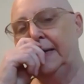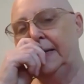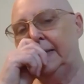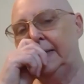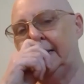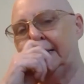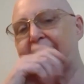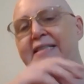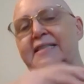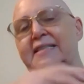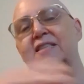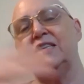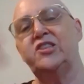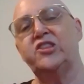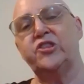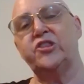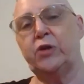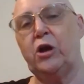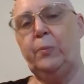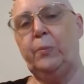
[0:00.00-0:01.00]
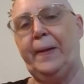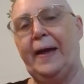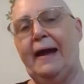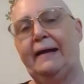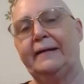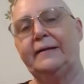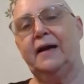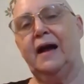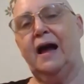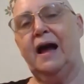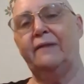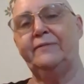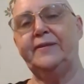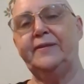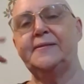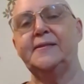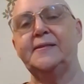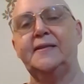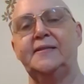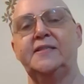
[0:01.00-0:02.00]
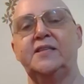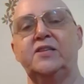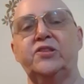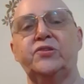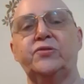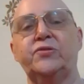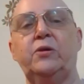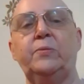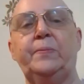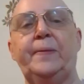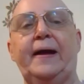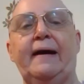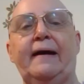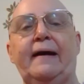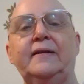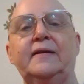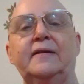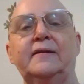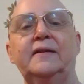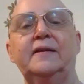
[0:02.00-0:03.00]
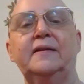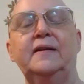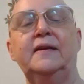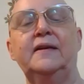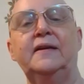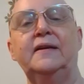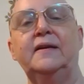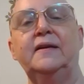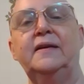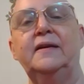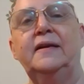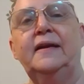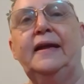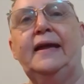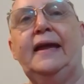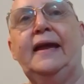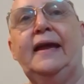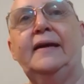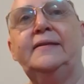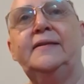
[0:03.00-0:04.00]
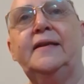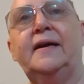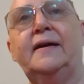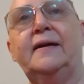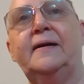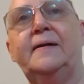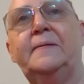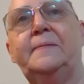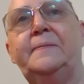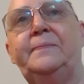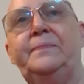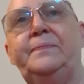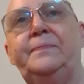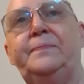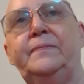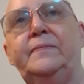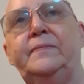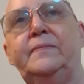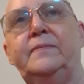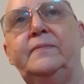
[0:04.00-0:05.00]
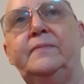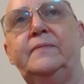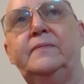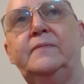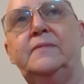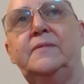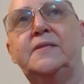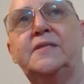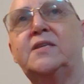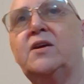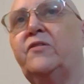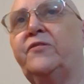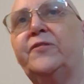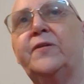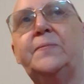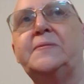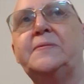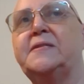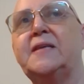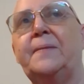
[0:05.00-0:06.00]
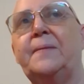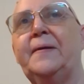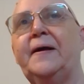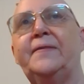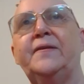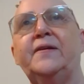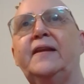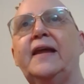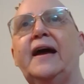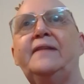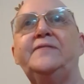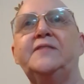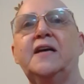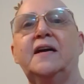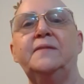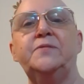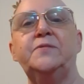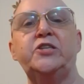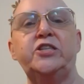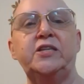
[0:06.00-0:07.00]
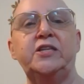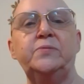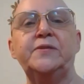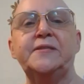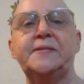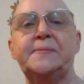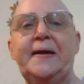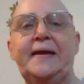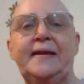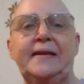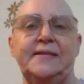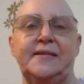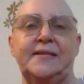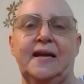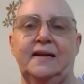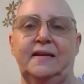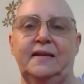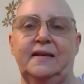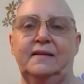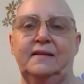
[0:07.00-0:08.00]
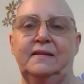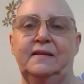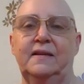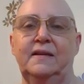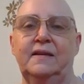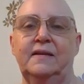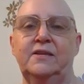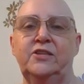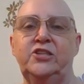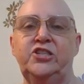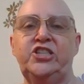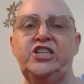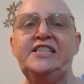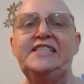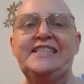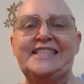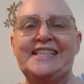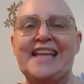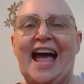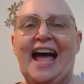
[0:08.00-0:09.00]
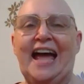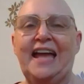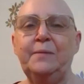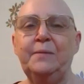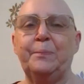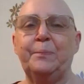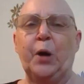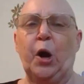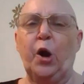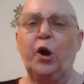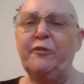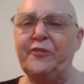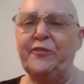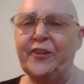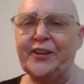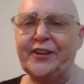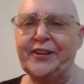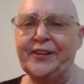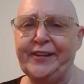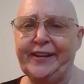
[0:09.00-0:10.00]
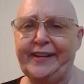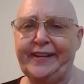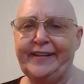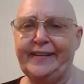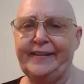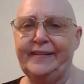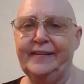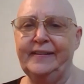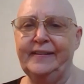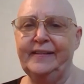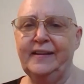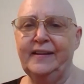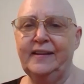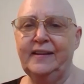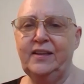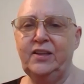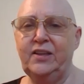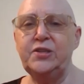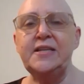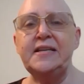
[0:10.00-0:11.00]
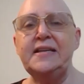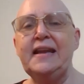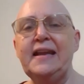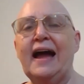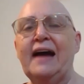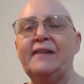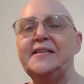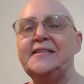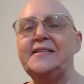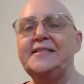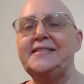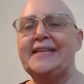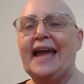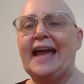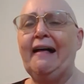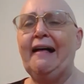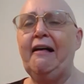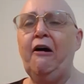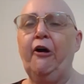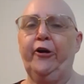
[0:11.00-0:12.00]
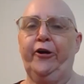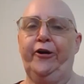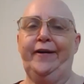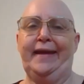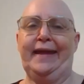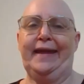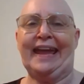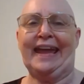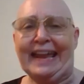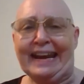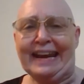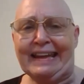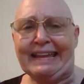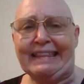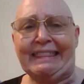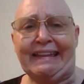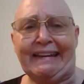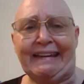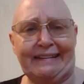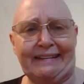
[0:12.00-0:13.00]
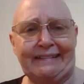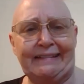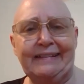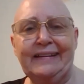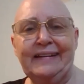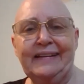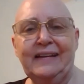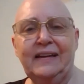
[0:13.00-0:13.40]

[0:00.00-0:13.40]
This is a throwback. Obviously, it's a throwback. And um, so from some other lifetime, she was meditating. She sat perfectly. You didn't have to tell her anything.